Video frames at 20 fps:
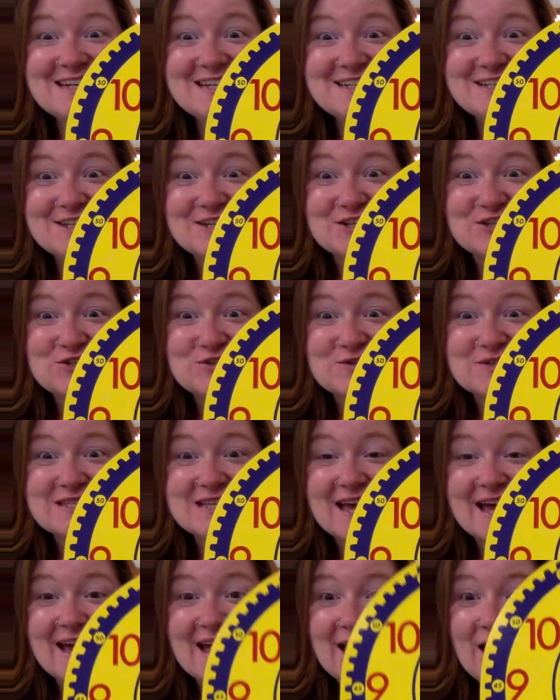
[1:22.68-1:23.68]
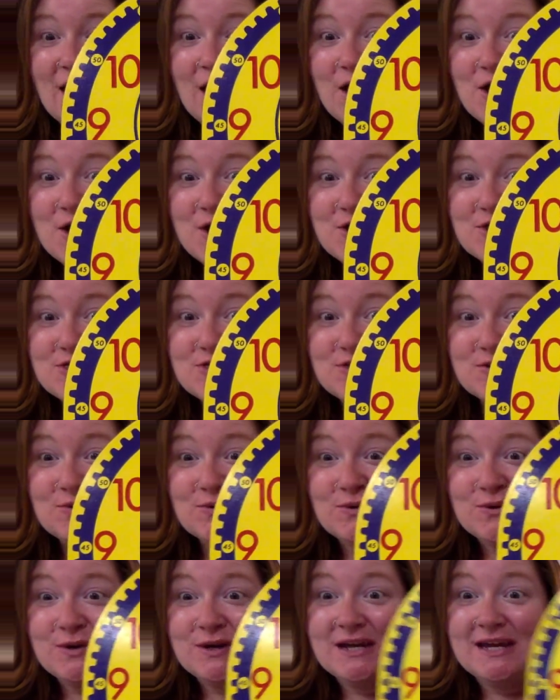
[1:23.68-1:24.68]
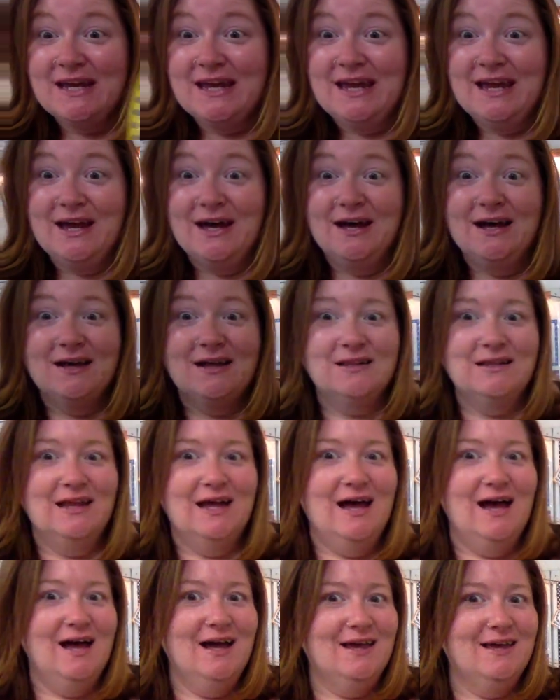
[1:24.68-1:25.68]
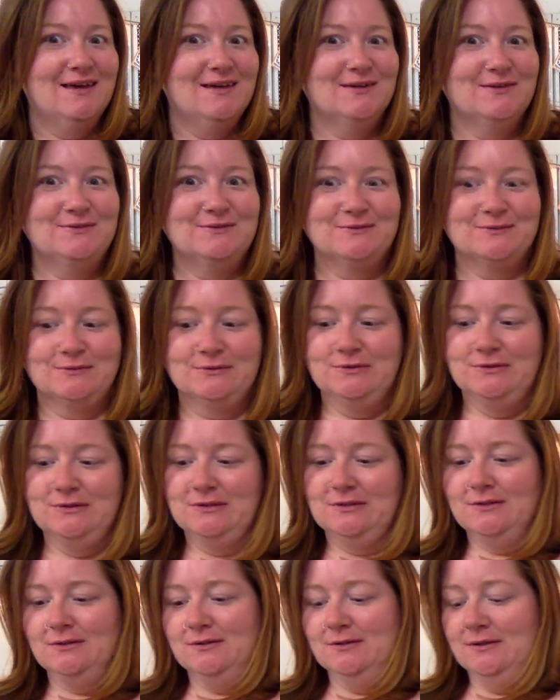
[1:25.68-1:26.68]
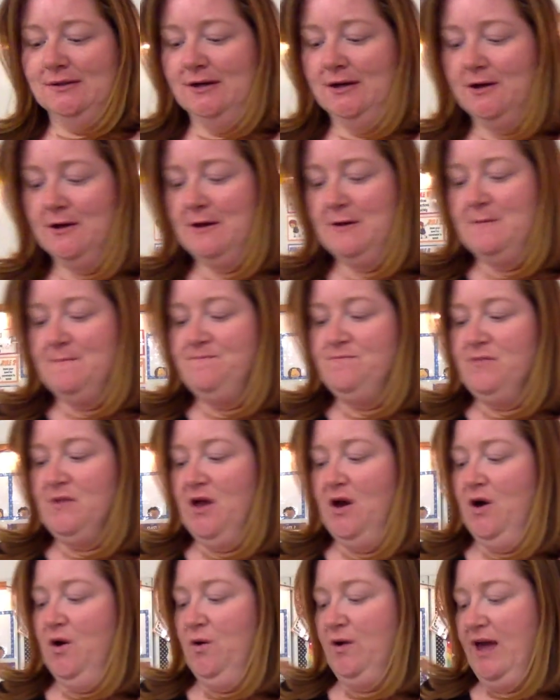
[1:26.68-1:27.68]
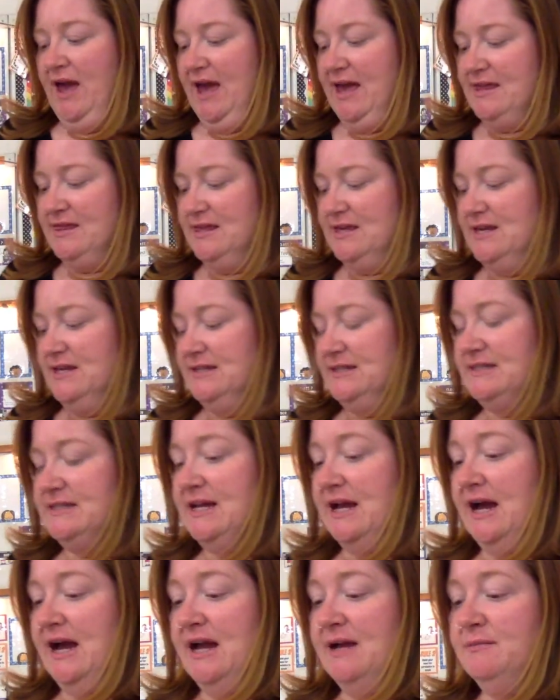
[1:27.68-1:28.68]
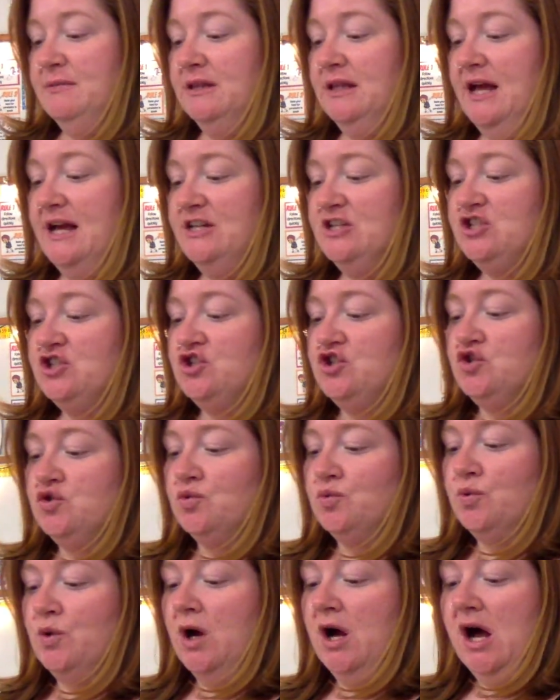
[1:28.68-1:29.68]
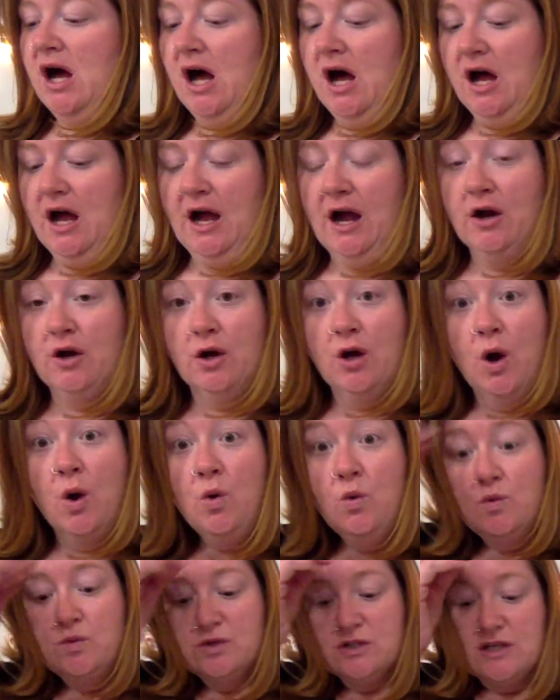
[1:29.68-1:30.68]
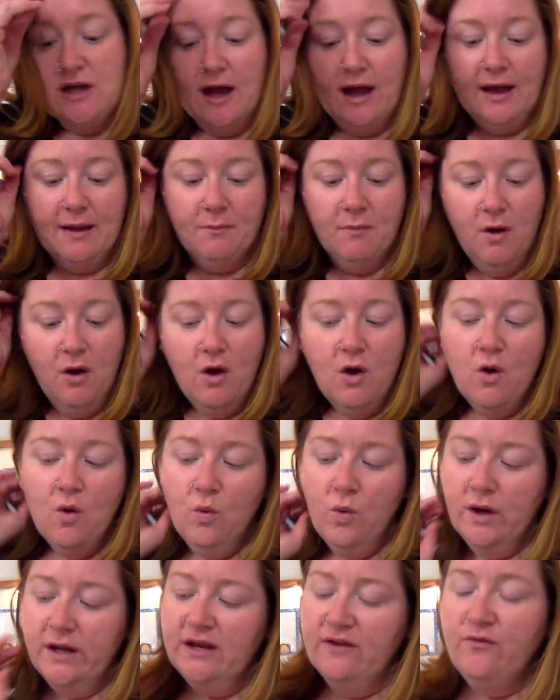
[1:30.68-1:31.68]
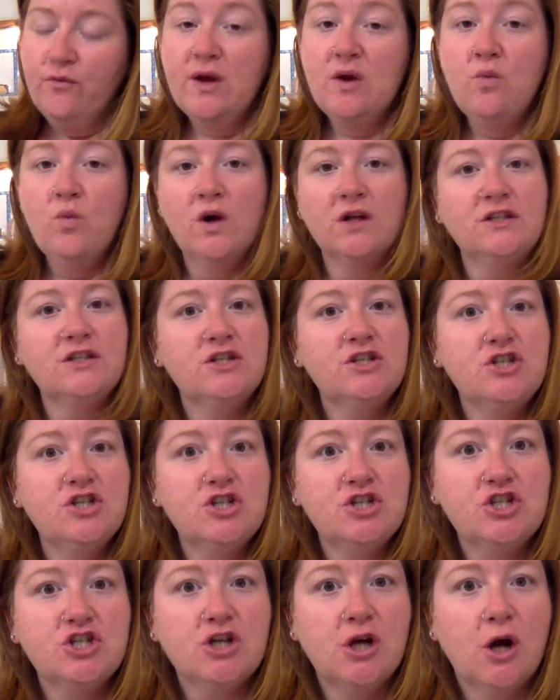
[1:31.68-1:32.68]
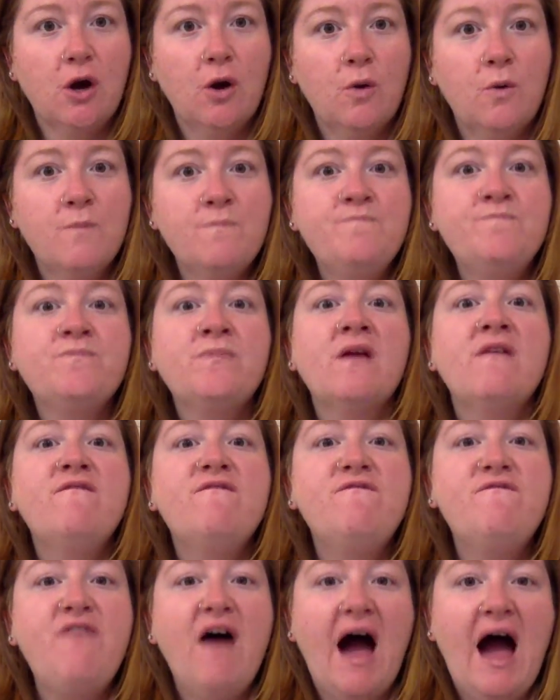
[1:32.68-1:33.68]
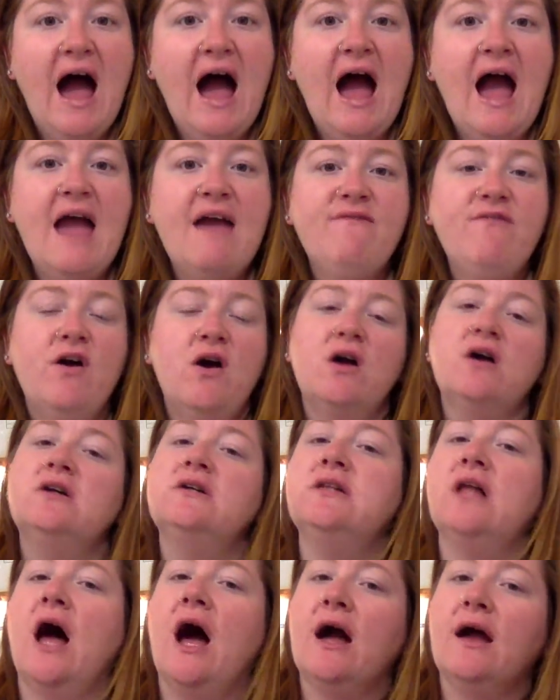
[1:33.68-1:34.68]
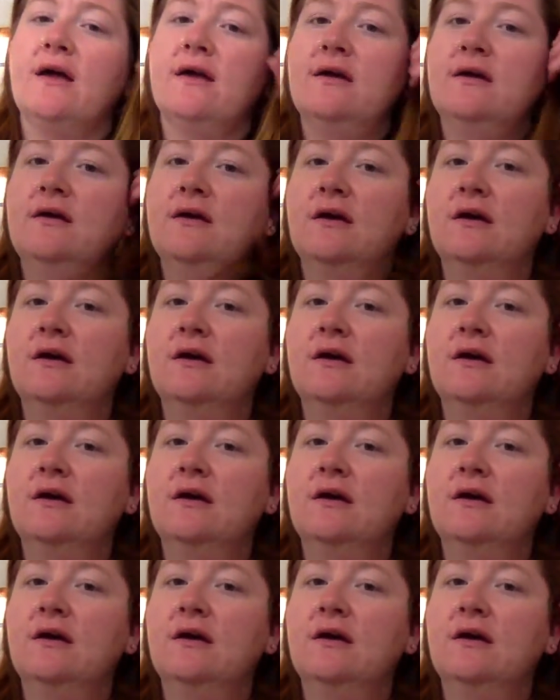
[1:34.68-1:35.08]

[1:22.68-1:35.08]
Did you say 3 o'clock? Ooh. Okay, this time, let's draw our own time. What if we wanted to show 5 o'clock?